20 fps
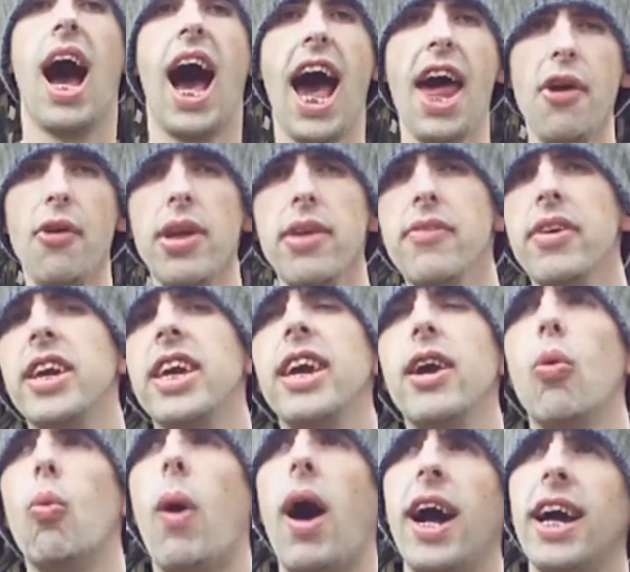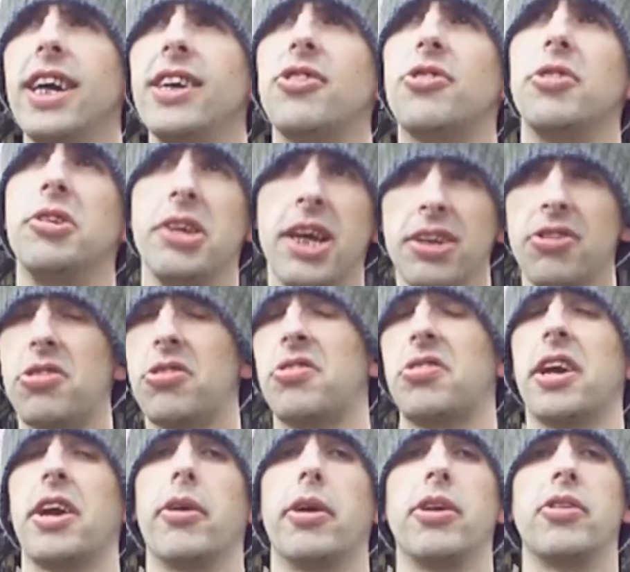I don't even get why it's
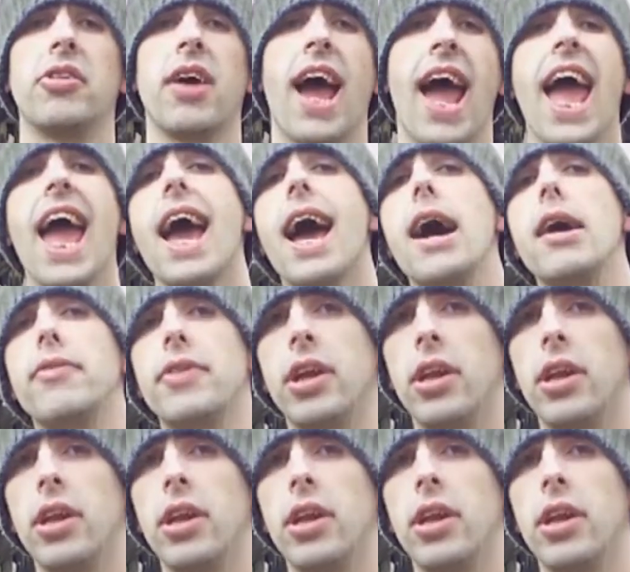necessary to have